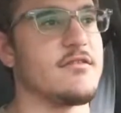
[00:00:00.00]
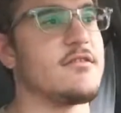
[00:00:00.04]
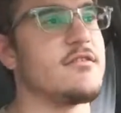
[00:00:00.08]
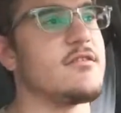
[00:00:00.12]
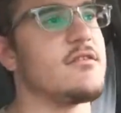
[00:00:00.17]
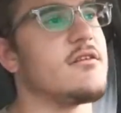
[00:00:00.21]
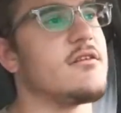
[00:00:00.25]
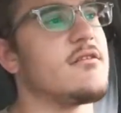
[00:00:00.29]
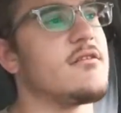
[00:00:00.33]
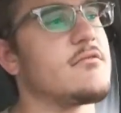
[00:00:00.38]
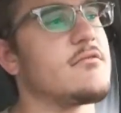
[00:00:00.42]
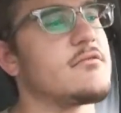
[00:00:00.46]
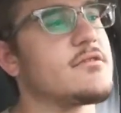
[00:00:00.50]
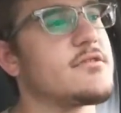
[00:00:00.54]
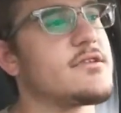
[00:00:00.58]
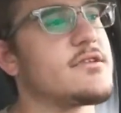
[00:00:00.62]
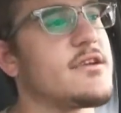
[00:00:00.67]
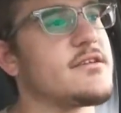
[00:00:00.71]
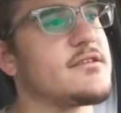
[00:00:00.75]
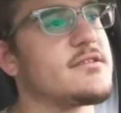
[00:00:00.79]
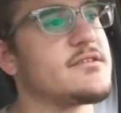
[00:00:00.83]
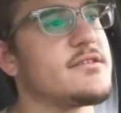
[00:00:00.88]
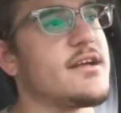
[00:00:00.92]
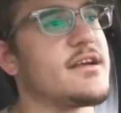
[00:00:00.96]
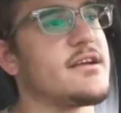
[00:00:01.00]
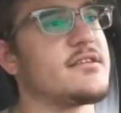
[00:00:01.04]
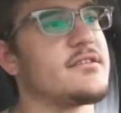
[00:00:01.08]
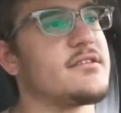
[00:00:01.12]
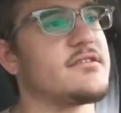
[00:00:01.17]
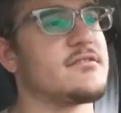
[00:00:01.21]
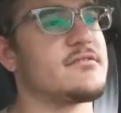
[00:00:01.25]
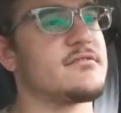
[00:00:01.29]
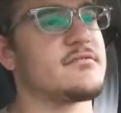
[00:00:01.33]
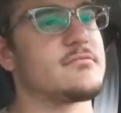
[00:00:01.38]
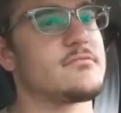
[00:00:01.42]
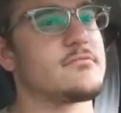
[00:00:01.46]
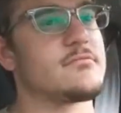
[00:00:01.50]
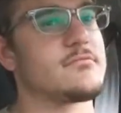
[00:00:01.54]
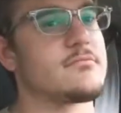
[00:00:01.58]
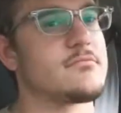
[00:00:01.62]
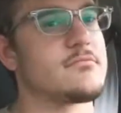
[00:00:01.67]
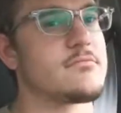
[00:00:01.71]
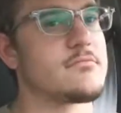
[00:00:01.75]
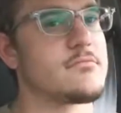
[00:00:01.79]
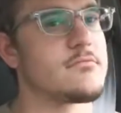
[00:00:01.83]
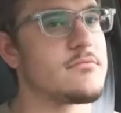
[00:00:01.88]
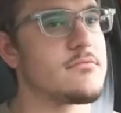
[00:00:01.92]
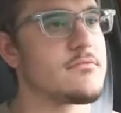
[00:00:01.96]
Old Shell Station.
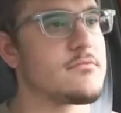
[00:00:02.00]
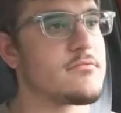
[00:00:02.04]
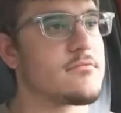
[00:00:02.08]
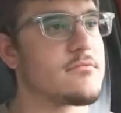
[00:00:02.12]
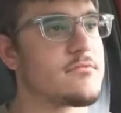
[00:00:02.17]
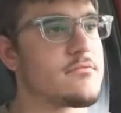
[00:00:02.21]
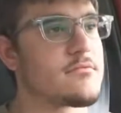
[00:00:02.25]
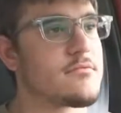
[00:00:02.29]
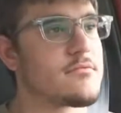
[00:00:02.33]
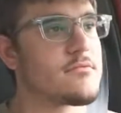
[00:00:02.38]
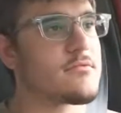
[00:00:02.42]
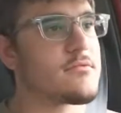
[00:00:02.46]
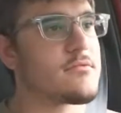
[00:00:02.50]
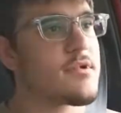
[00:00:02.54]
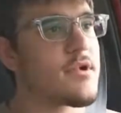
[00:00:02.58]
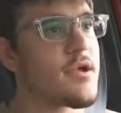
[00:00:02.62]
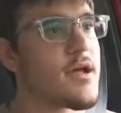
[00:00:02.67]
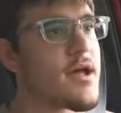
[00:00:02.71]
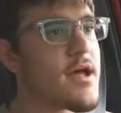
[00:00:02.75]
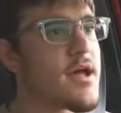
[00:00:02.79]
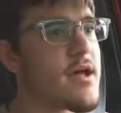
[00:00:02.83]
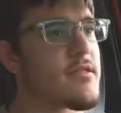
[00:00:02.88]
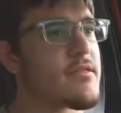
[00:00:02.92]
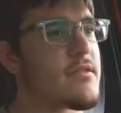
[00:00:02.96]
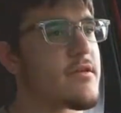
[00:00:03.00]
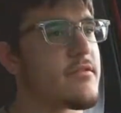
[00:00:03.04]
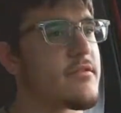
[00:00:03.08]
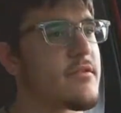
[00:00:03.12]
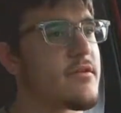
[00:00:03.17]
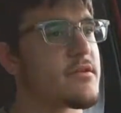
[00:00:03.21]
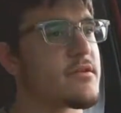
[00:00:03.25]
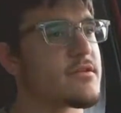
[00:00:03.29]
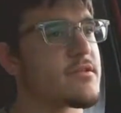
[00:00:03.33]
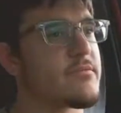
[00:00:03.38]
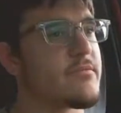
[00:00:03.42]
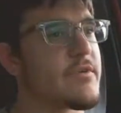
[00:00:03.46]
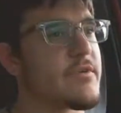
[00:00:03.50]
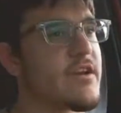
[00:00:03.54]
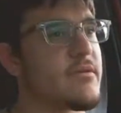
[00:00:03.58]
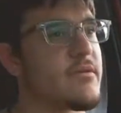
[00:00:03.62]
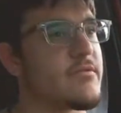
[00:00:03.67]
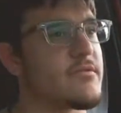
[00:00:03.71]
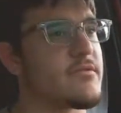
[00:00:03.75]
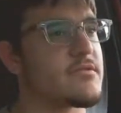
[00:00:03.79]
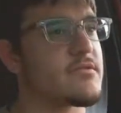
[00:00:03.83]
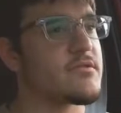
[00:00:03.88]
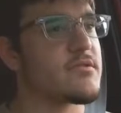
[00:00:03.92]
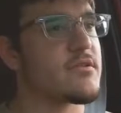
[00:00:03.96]
And then there's the Rowdy
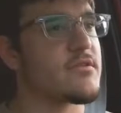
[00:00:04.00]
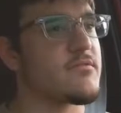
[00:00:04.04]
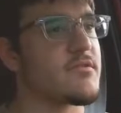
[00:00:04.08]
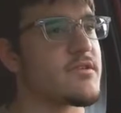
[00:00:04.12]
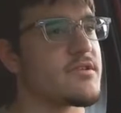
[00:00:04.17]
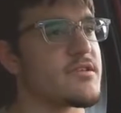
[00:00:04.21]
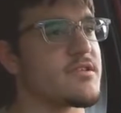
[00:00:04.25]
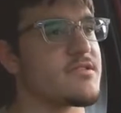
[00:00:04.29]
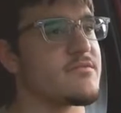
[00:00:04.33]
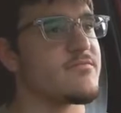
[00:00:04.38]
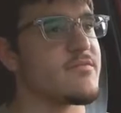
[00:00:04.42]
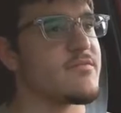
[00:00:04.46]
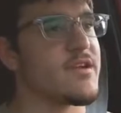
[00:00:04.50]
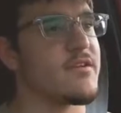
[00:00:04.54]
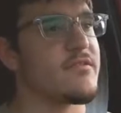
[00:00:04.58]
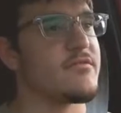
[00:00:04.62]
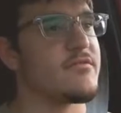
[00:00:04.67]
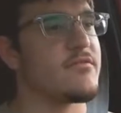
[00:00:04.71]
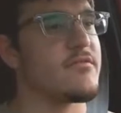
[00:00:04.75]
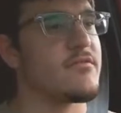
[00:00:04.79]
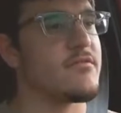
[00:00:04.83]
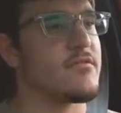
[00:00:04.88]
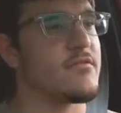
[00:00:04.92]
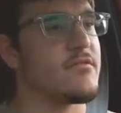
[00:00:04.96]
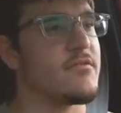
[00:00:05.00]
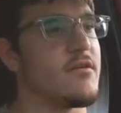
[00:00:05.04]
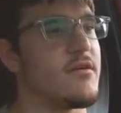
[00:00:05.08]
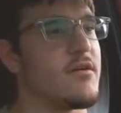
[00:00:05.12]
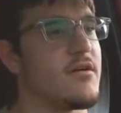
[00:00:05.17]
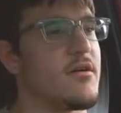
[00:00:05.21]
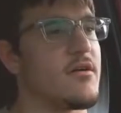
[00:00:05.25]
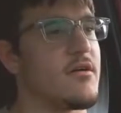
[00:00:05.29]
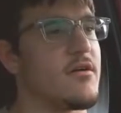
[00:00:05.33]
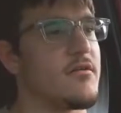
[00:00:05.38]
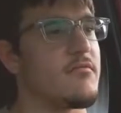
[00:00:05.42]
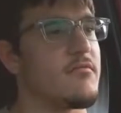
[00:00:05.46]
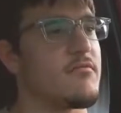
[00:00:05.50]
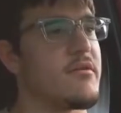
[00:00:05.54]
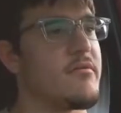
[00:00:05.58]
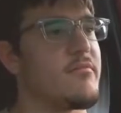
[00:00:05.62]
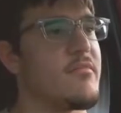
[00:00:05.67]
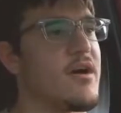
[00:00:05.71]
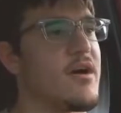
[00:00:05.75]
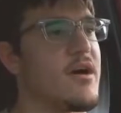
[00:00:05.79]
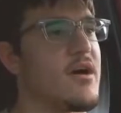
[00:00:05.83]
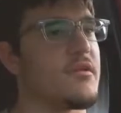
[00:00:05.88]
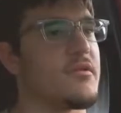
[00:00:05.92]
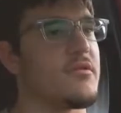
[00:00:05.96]
Rooster, which has been
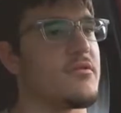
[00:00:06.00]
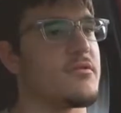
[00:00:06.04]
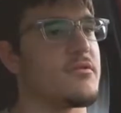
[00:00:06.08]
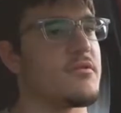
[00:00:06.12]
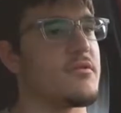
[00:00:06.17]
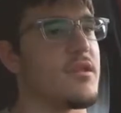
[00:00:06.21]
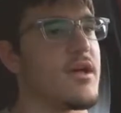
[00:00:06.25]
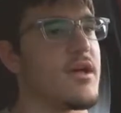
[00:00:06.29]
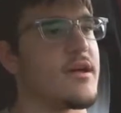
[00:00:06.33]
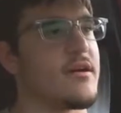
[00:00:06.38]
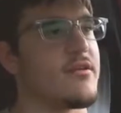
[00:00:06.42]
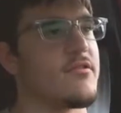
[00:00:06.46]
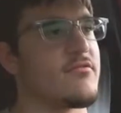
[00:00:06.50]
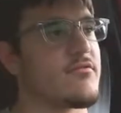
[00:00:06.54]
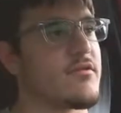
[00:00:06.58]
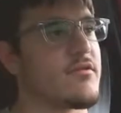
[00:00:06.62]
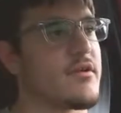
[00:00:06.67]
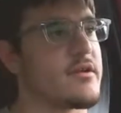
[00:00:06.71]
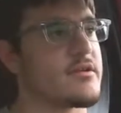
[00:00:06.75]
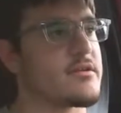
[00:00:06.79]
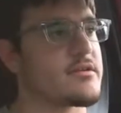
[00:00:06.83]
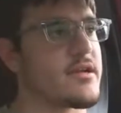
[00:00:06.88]
remodeled like crazy.